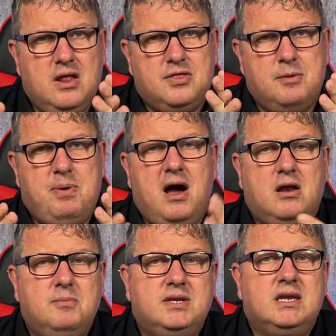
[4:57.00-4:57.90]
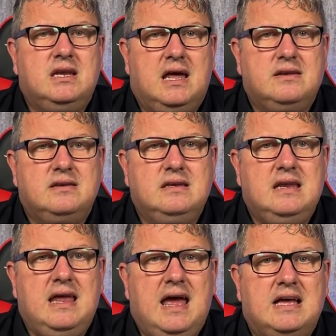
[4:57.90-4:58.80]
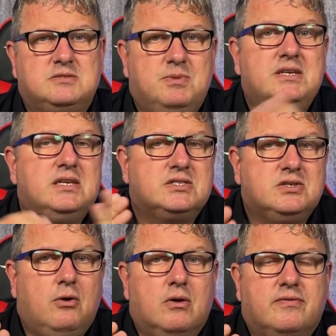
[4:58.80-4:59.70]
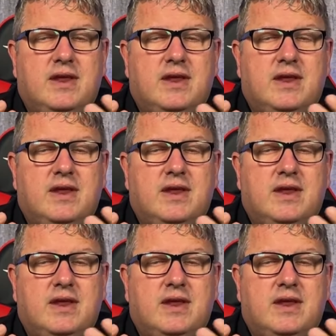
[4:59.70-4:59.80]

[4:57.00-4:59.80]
The parliament in London has been dissolved